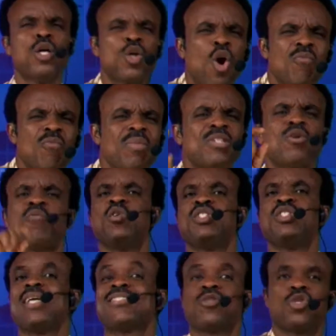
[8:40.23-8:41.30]
Government
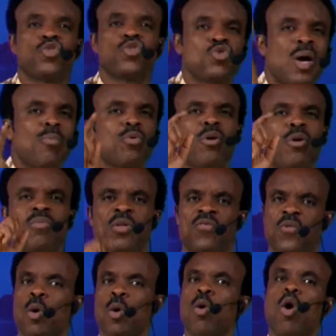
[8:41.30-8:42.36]
officials, don't trample on the
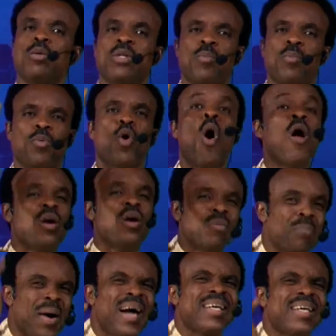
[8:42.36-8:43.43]
poor. On the poor.
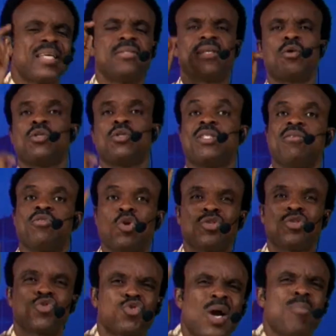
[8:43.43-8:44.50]
Bank executives,
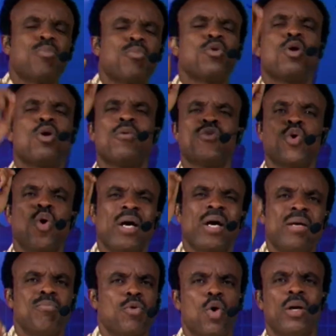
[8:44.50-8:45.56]
don't trample on your
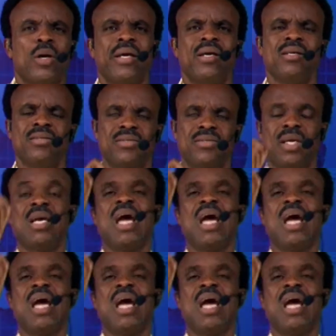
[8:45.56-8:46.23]
employees.